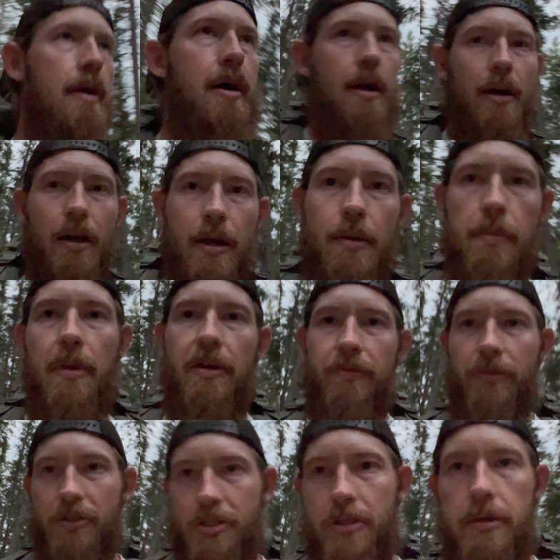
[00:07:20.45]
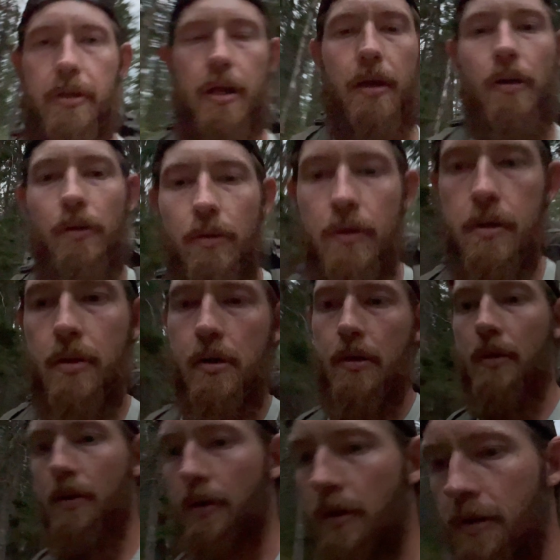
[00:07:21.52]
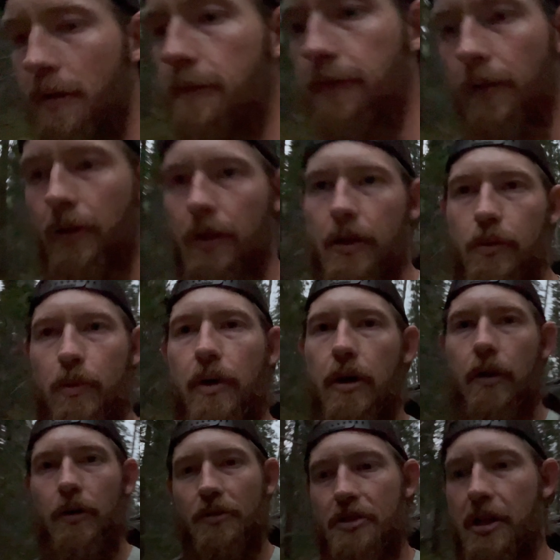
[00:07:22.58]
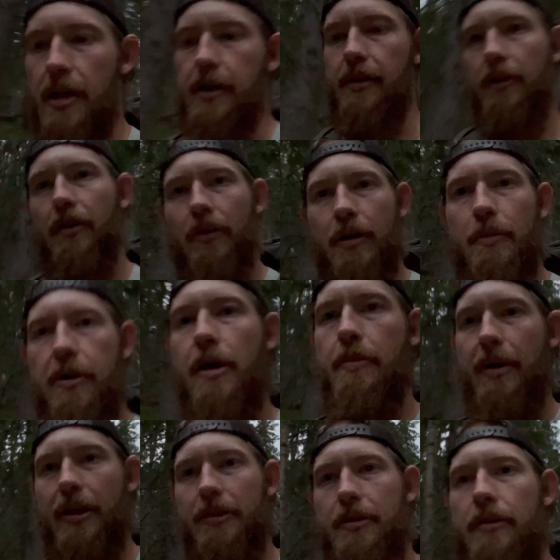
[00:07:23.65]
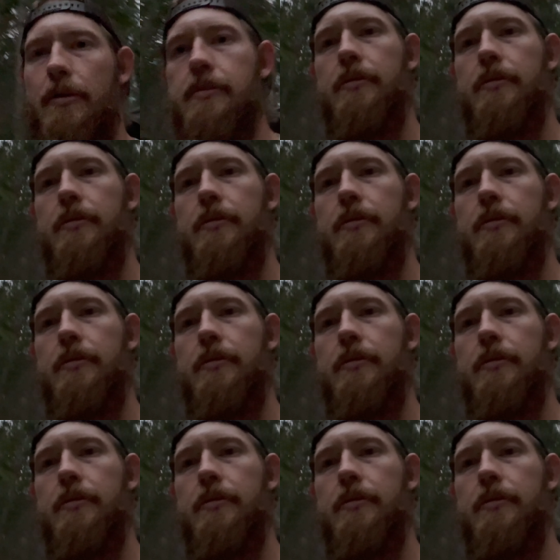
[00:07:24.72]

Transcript: I'm not for sure how far in we are. I'll check and then I'll get right back to you.